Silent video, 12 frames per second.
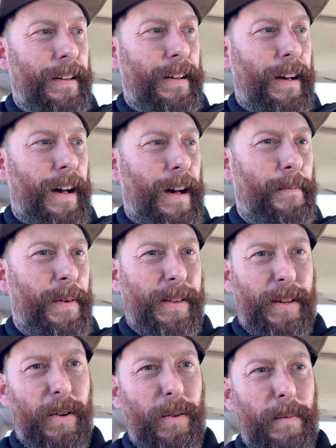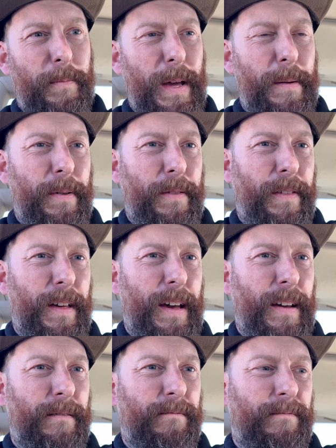And the coolant beeping
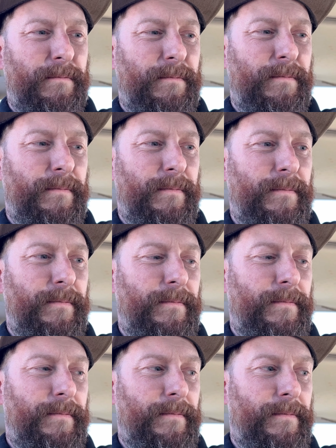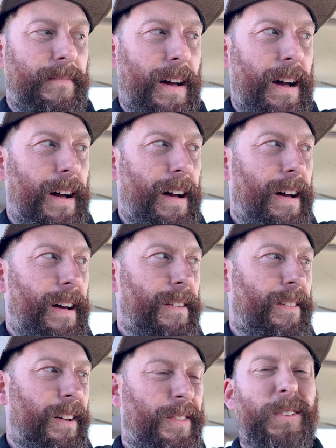thing.
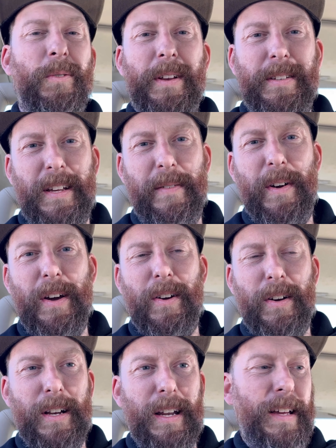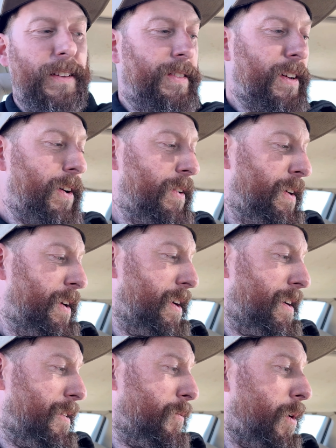And I still need to give it a good clean. So
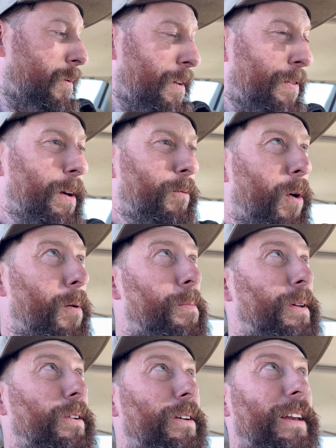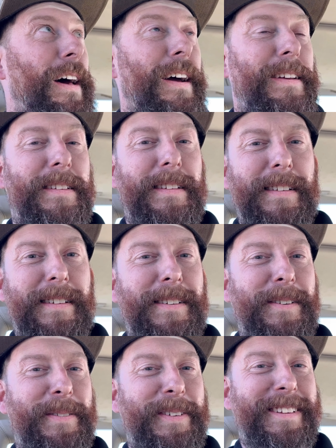what we'll be doing next,
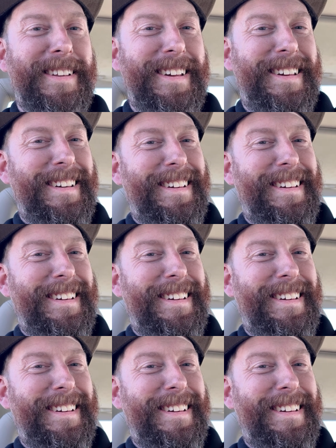and obviously